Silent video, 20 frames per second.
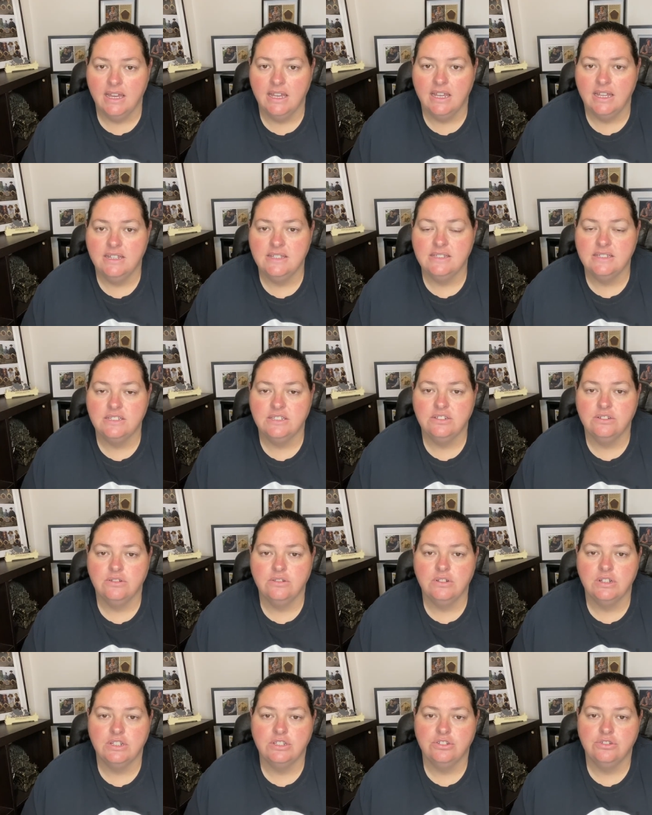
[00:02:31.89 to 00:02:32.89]
It is
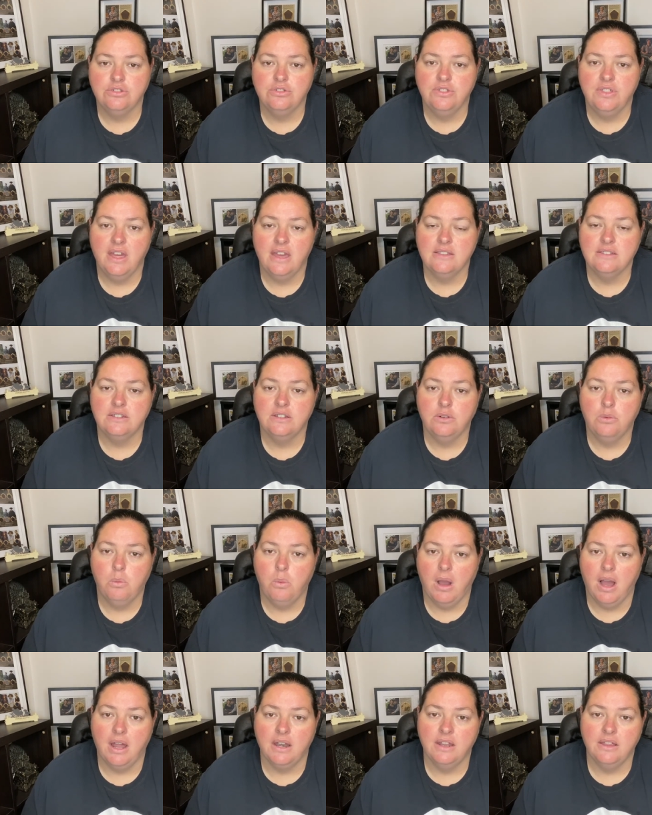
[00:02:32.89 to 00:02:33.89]
until
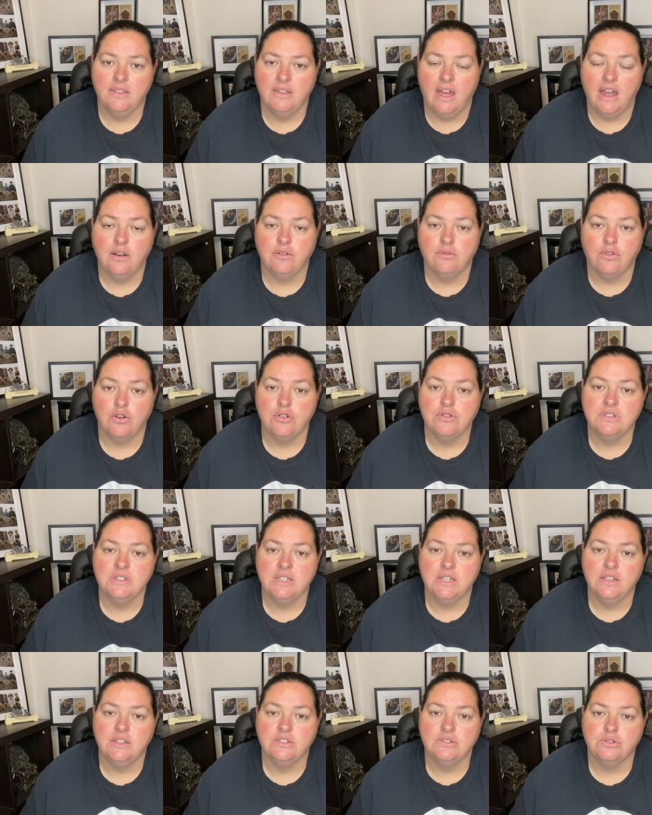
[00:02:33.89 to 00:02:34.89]
2001 that
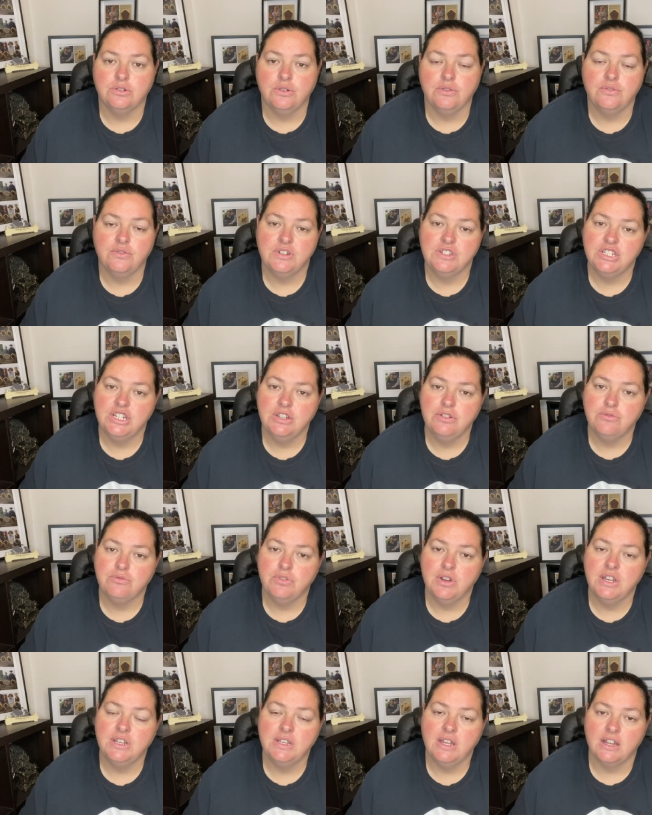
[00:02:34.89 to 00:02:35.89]
Rosie sort of, she
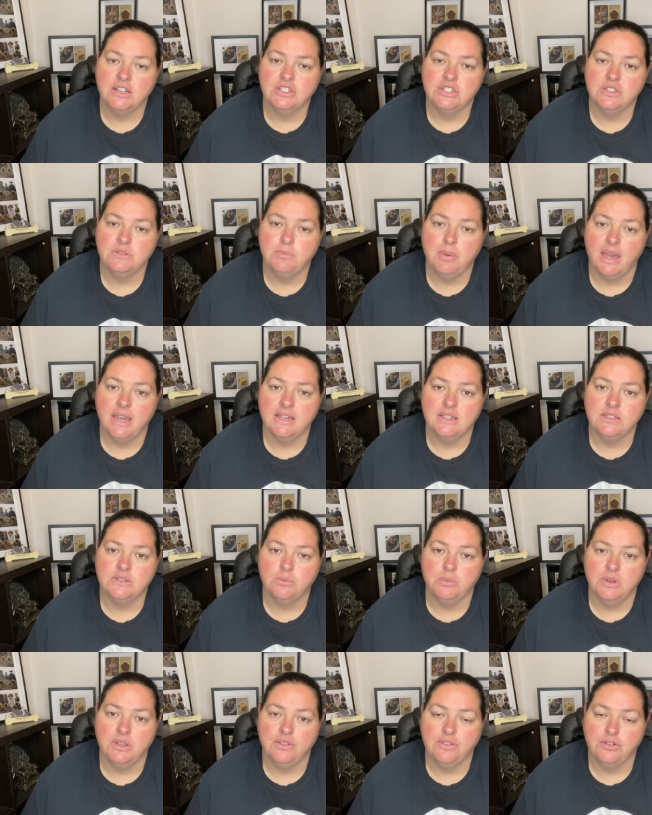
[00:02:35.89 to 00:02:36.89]
retouches base
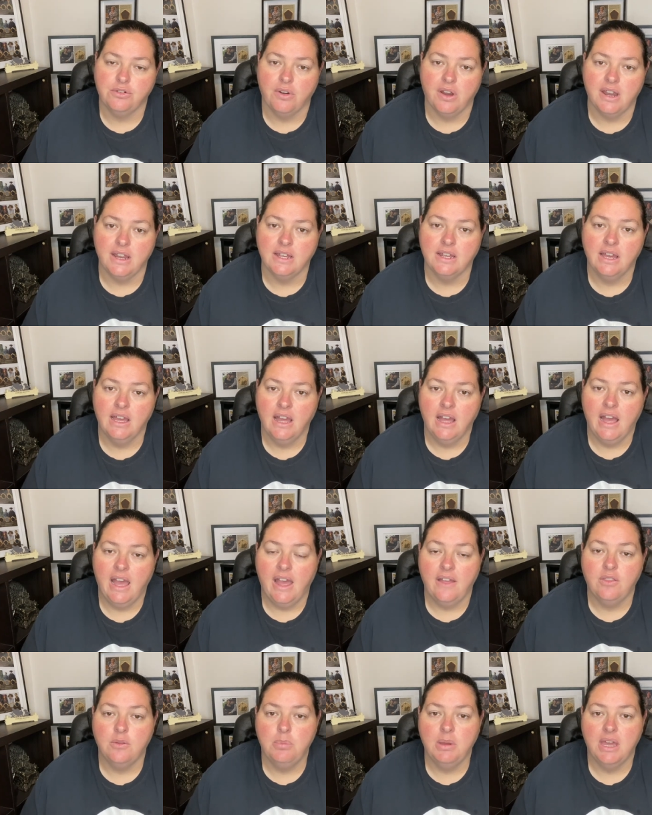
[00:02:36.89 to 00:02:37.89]
with Greg
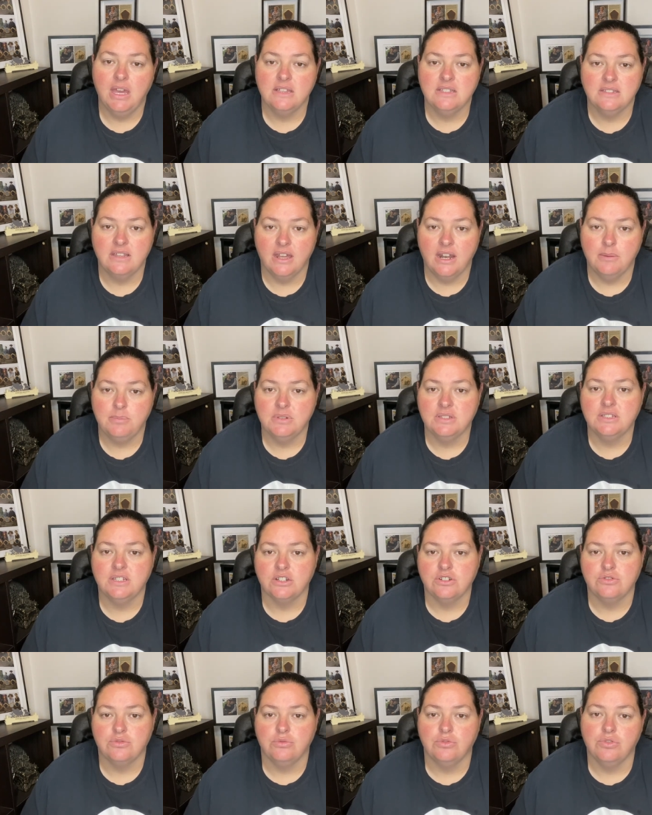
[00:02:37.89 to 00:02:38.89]
and the pair start up a
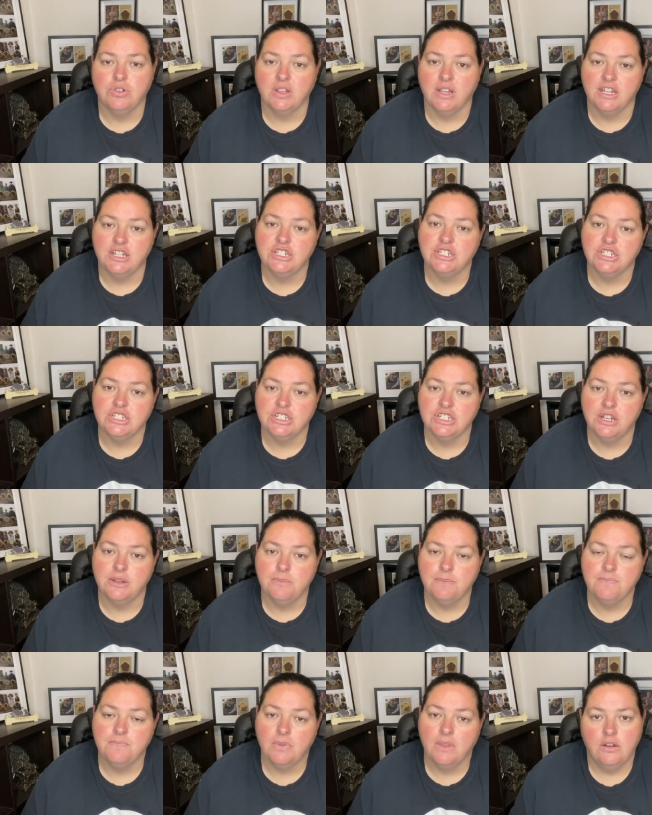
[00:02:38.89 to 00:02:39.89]
sexual
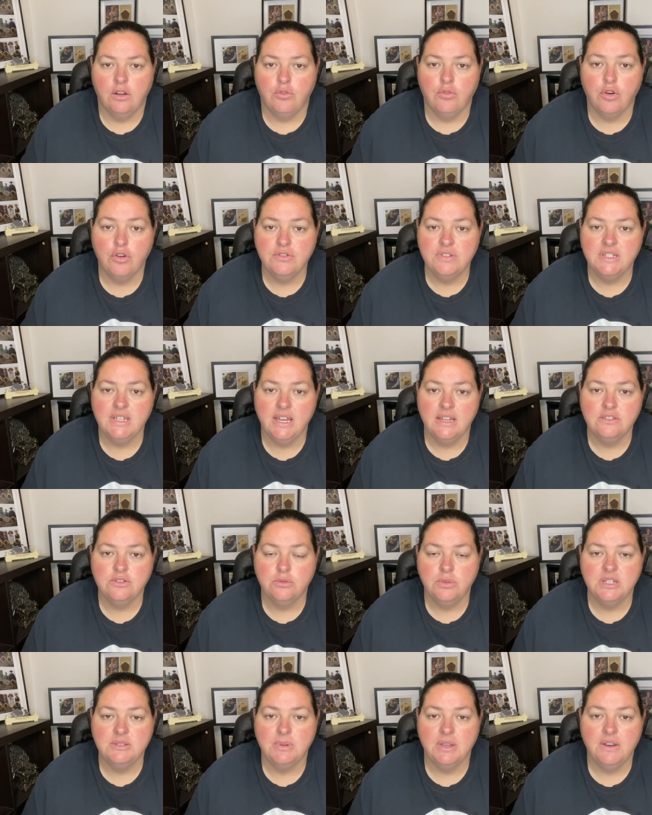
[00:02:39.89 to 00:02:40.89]
relationship. Rosie has
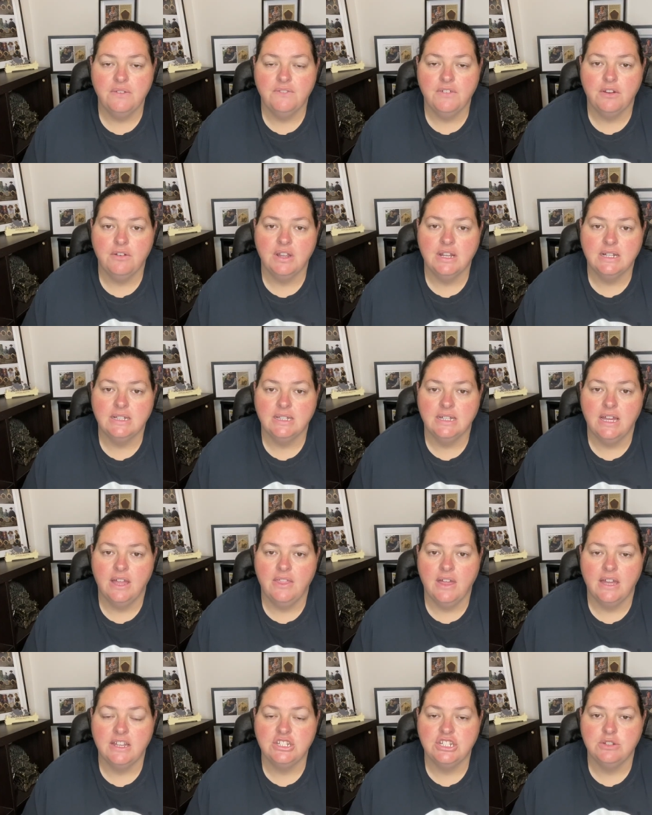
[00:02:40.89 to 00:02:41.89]
always made it very clear
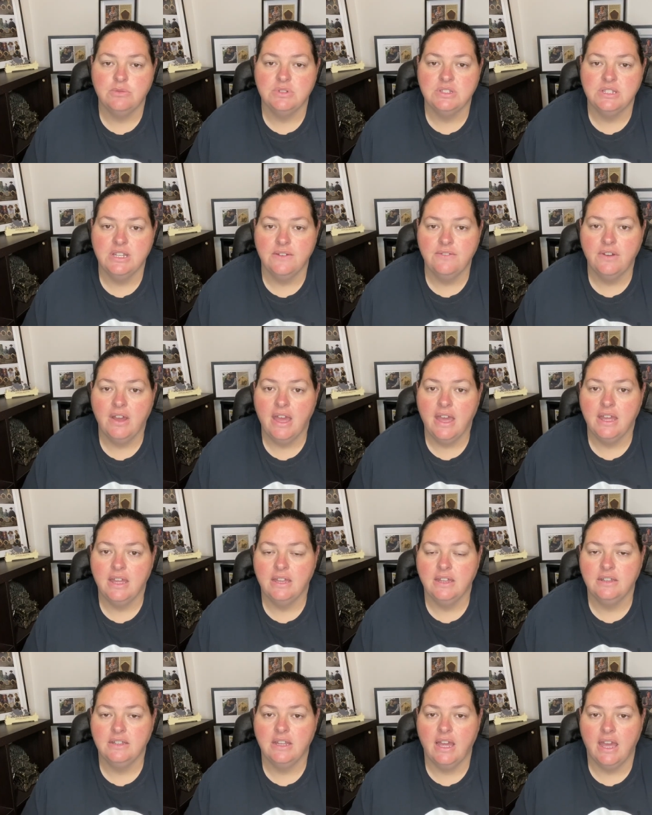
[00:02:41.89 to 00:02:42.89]
that she was never
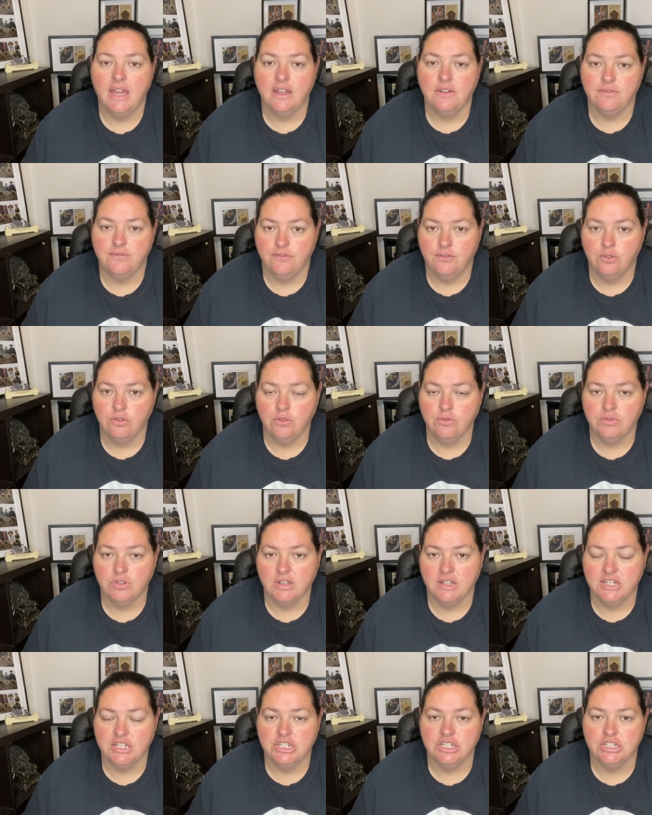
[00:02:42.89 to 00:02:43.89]
in a full
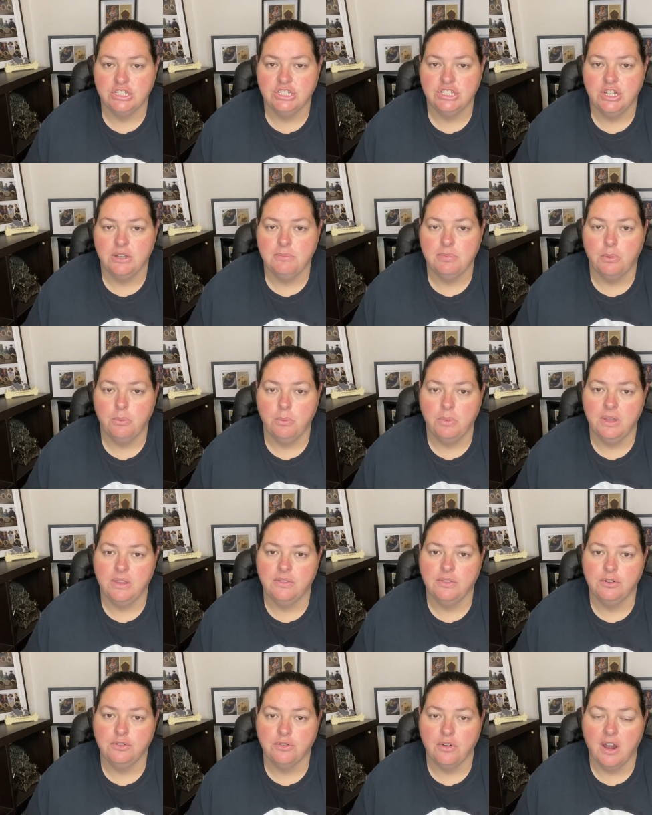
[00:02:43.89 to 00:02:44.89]
relationship
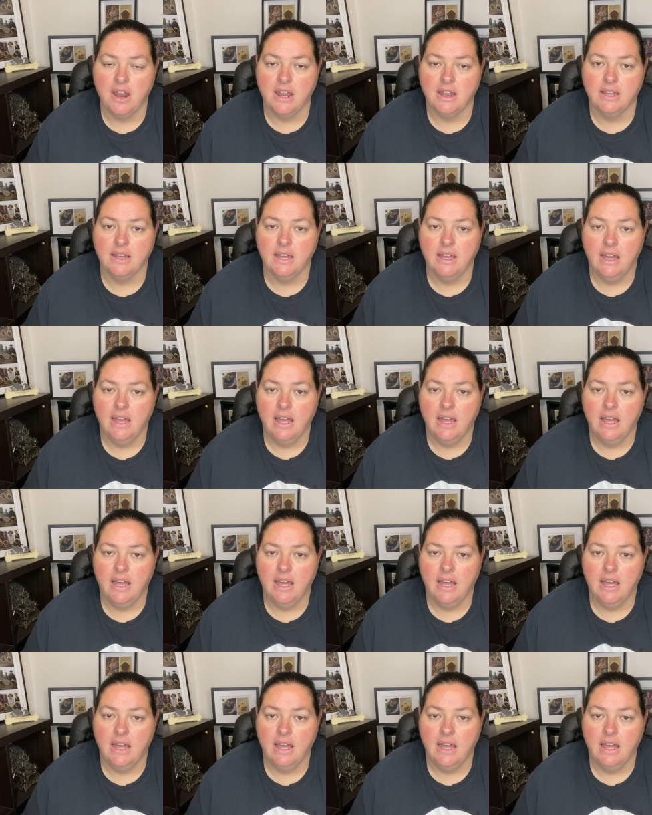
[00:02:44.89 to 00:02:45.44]
with Greg.